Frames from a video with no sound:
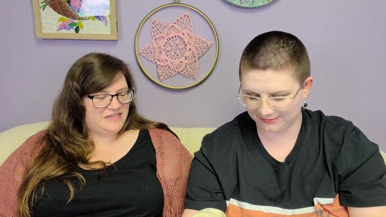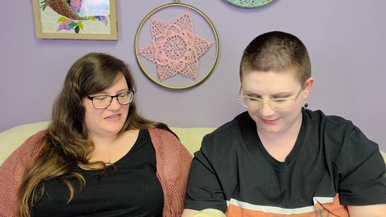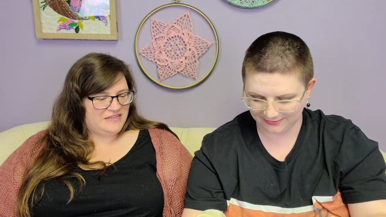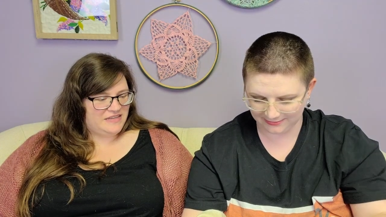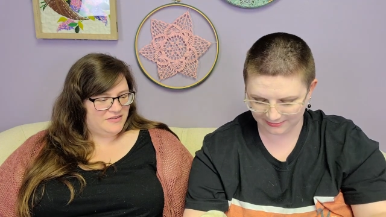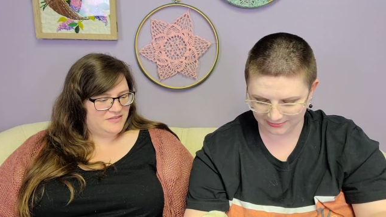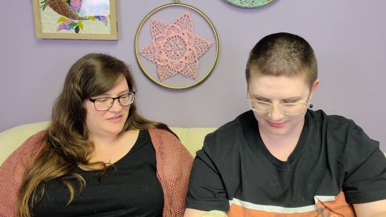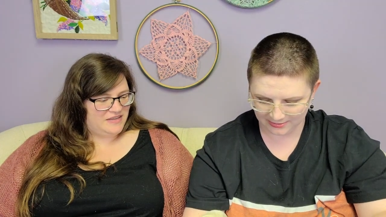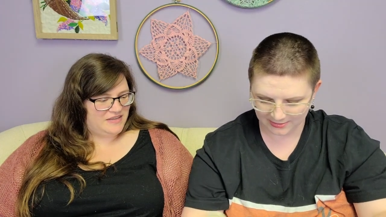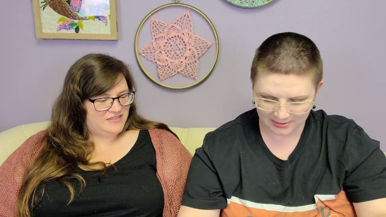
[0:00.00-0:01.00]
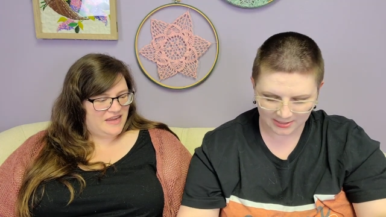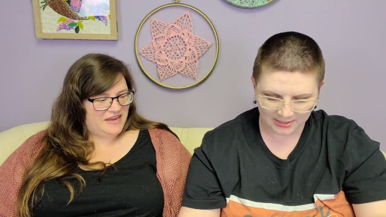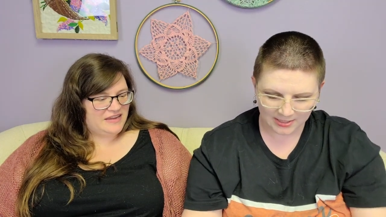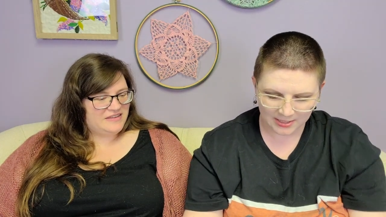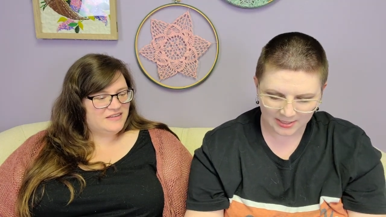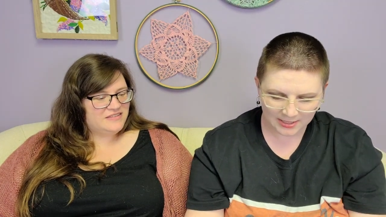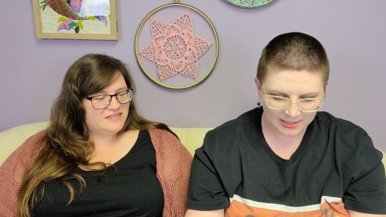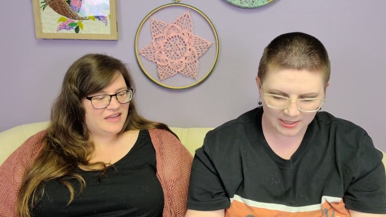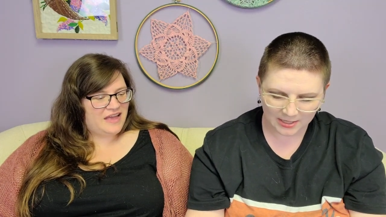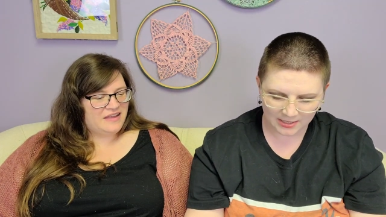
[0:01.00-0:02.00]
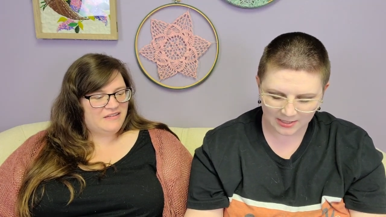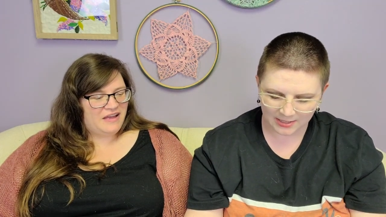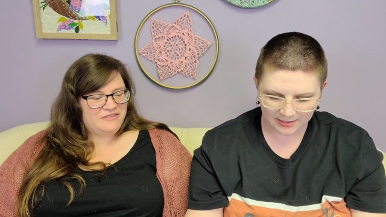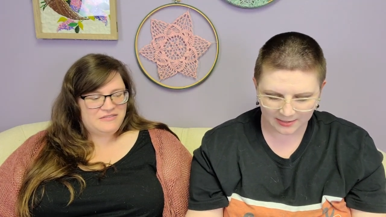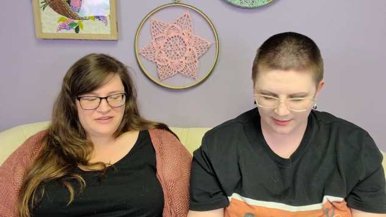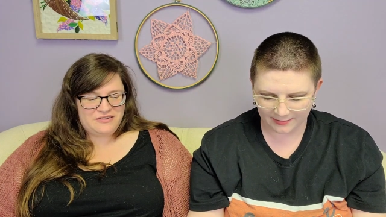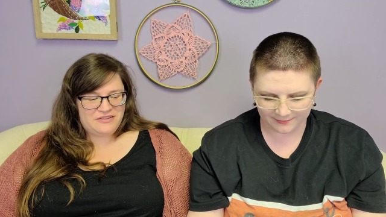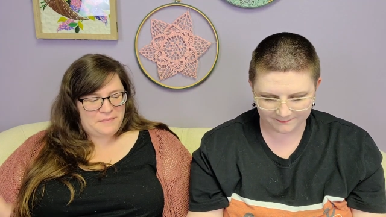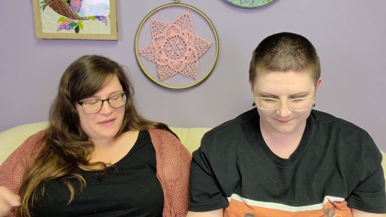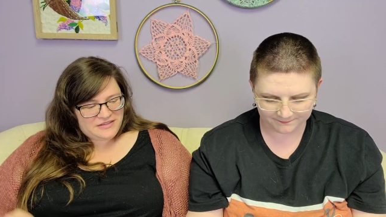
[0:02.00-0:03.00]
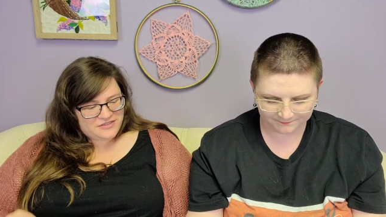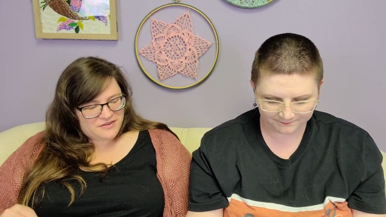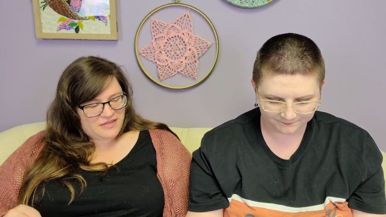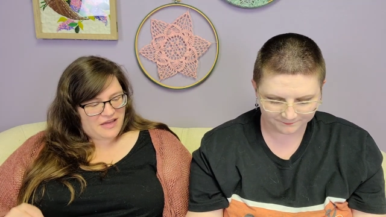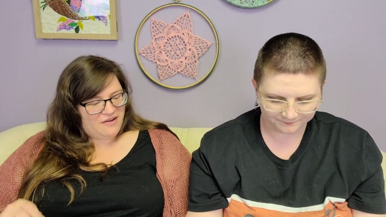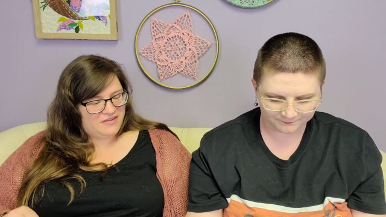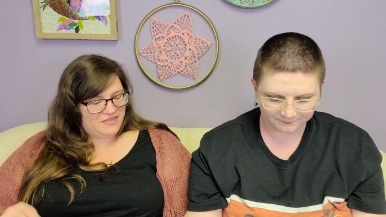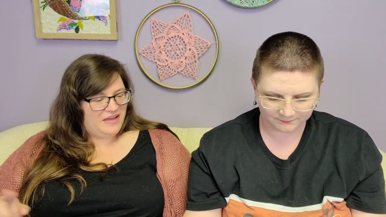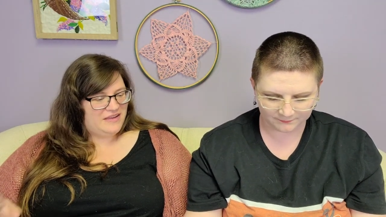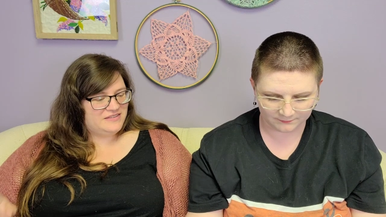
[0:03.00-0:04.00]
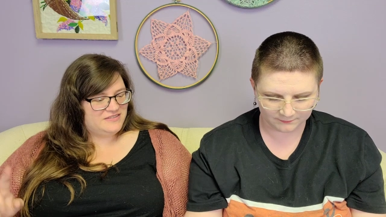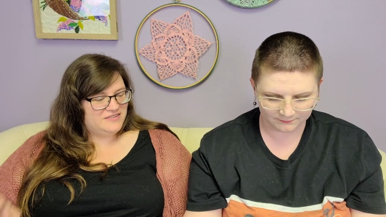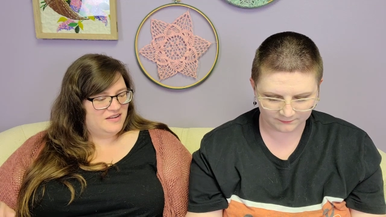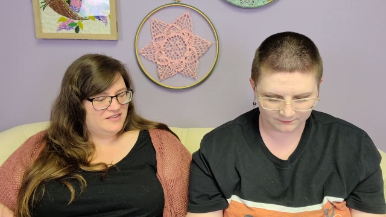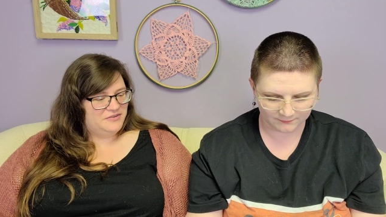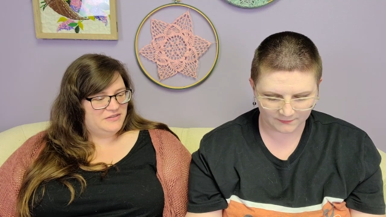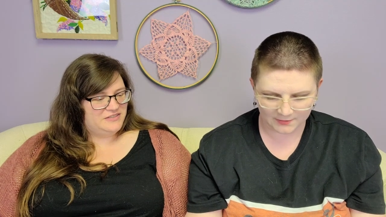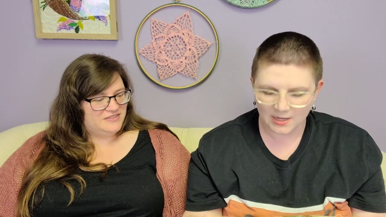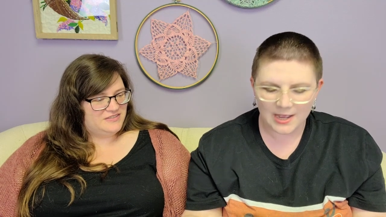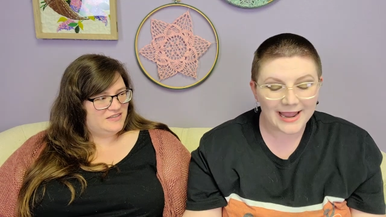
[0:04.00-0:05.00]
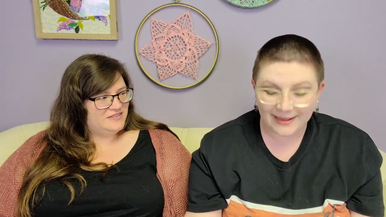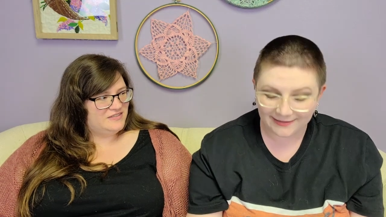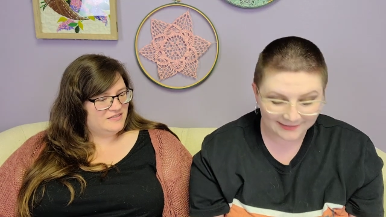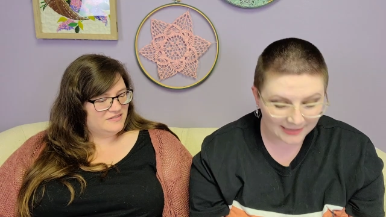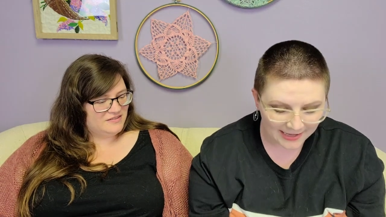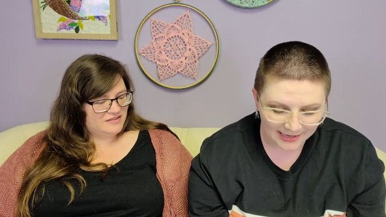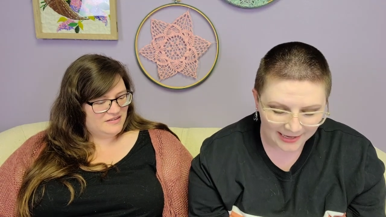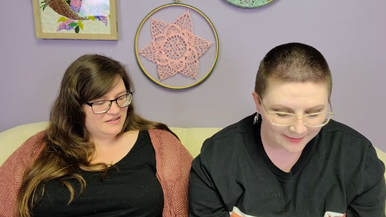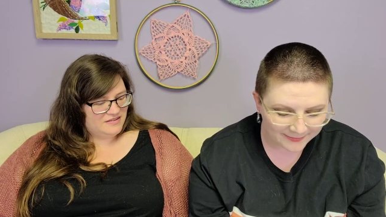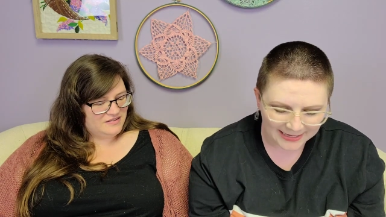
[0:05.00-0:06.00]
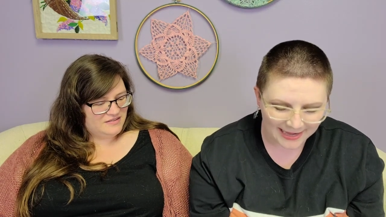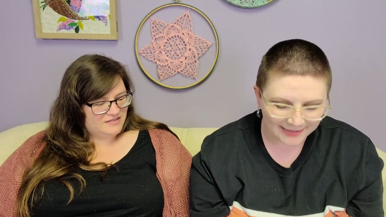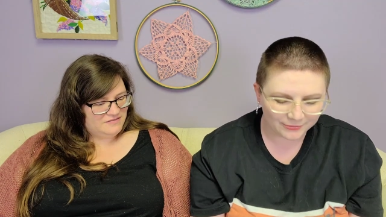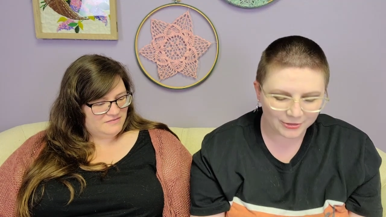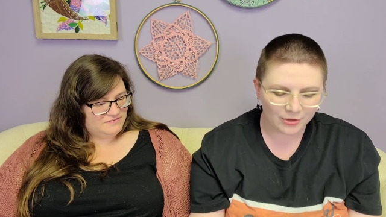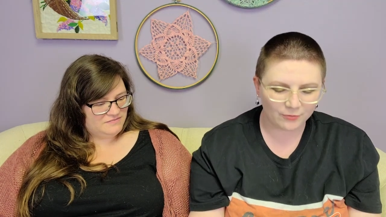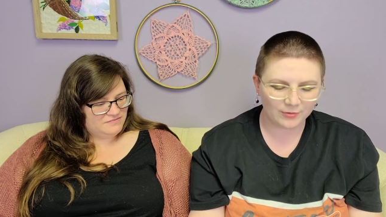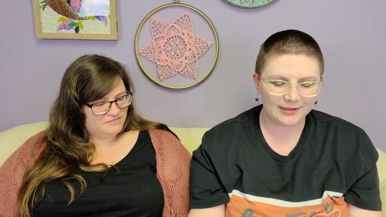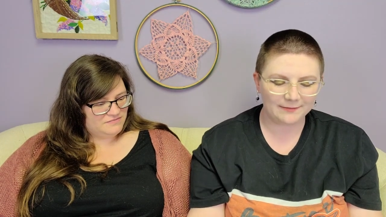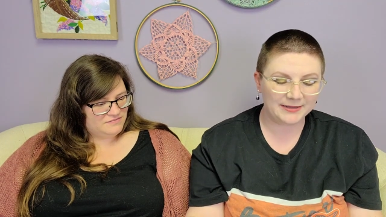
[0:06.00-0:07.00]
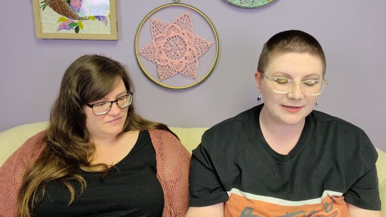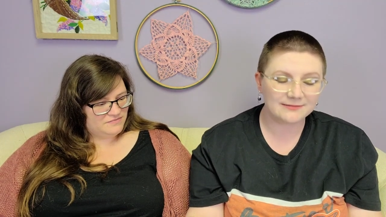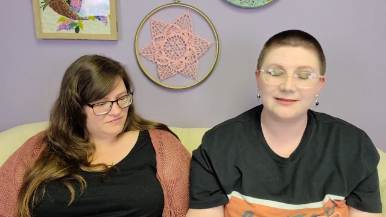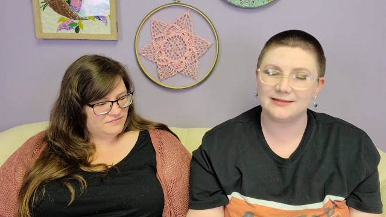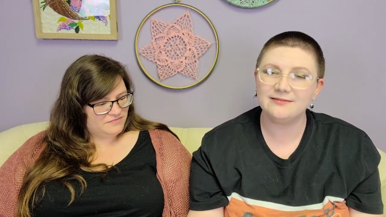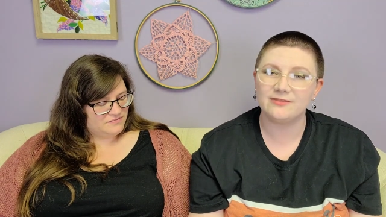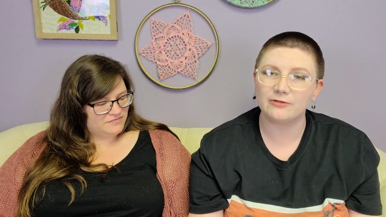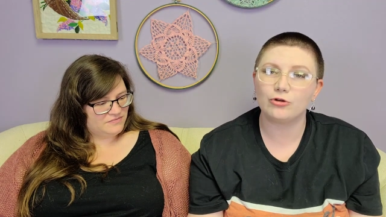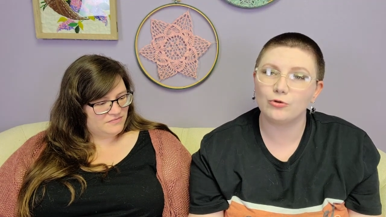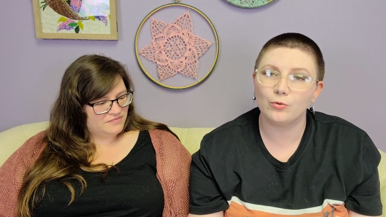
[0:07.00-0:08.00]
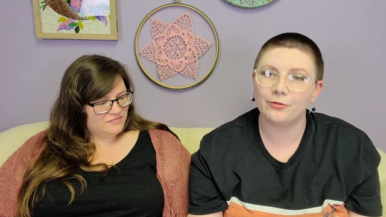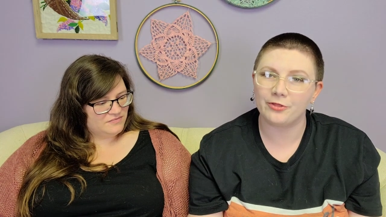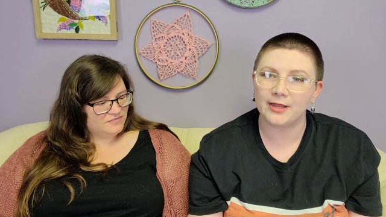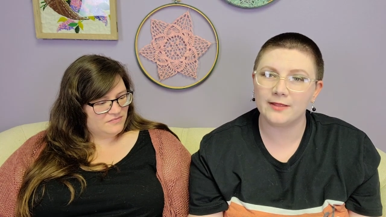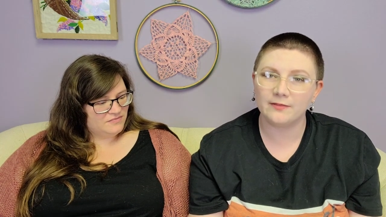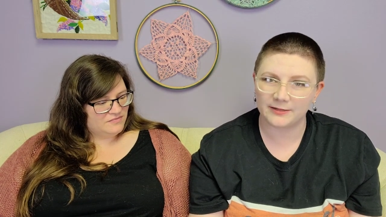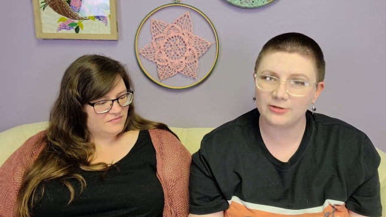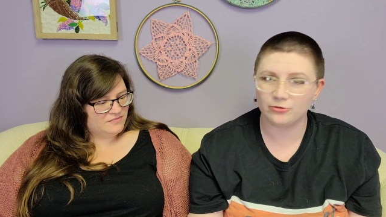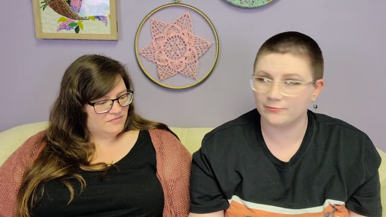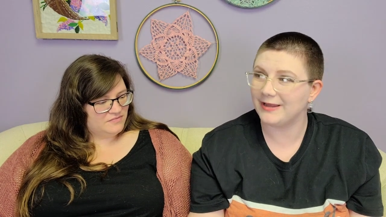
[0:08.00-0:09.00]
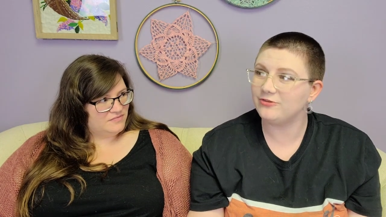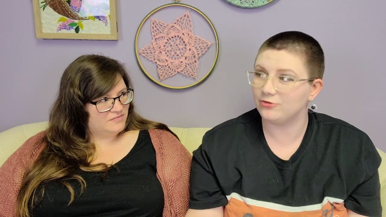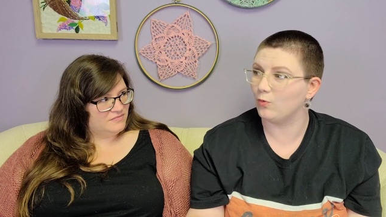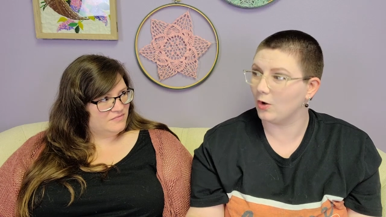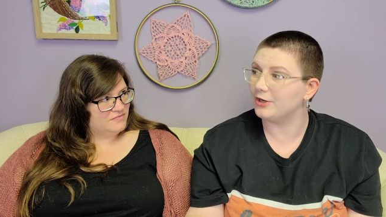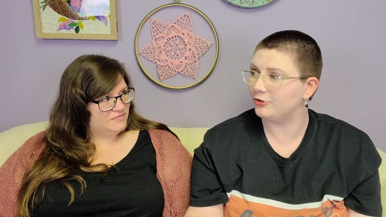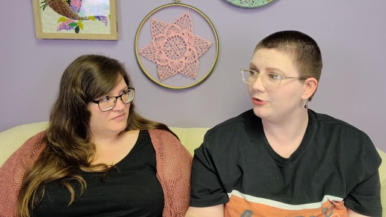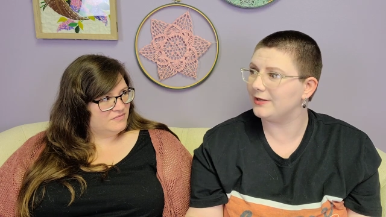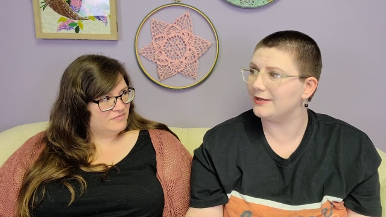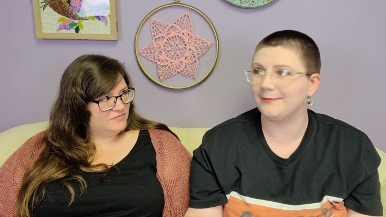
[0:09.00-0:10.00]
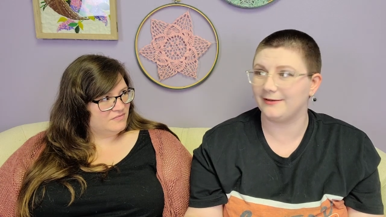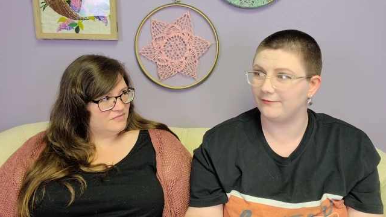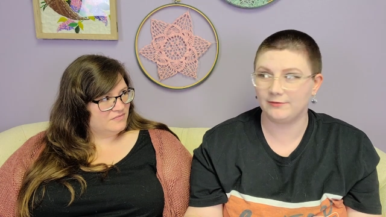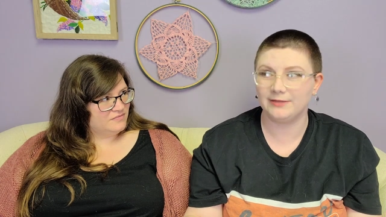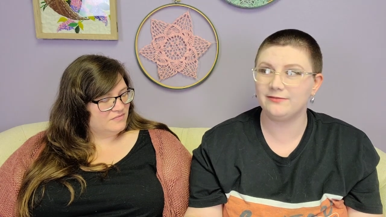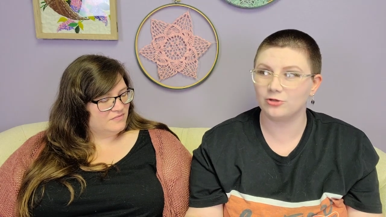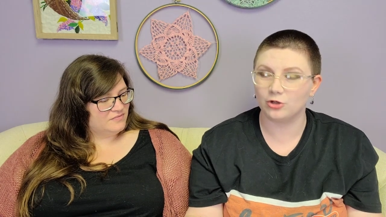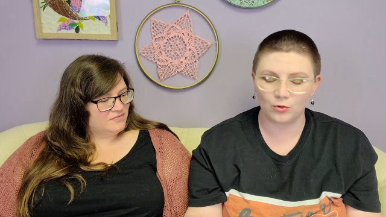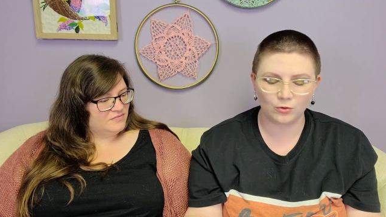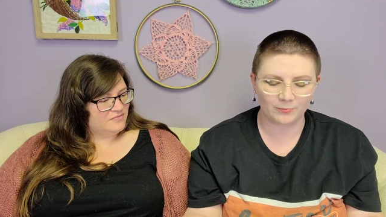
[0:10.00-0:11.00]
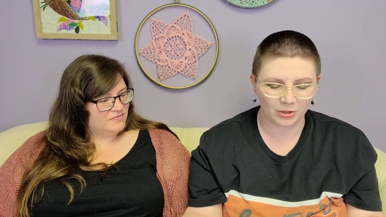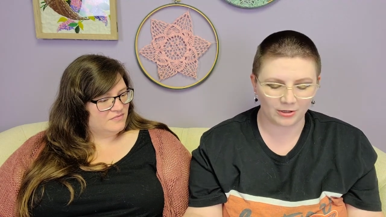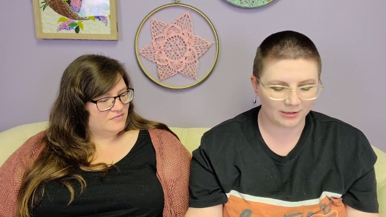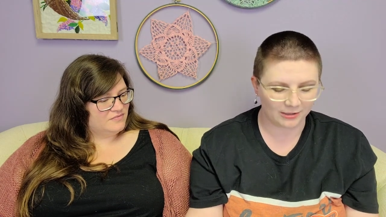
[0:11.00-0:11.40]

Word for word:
Speaker 1: detailed stitch, and it does. I I will tell you, the picture of that online does not do it justice. It. I
Speaker 2: mean, I don't know because it is such a cool thing. The picture makes you want to do it. I mean, it gets the goal part